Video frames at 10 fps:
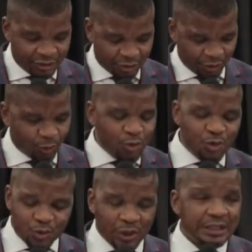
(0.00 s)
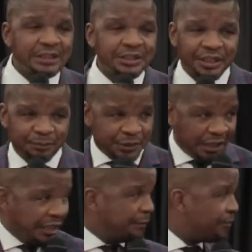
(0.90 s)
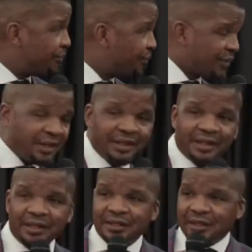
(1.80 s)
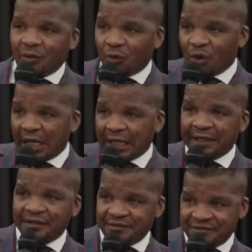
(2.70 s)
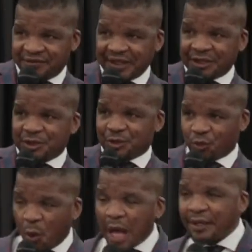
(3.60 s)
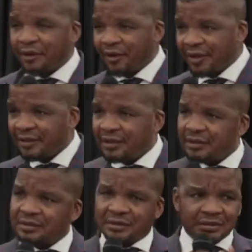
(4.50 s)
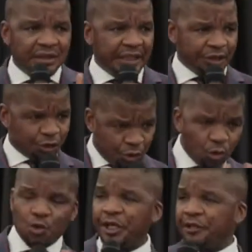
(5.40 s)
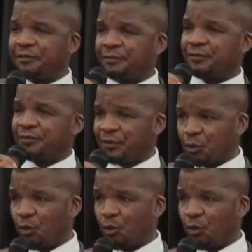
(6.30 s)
Joshua chapter 1 verse 1 and 2, if you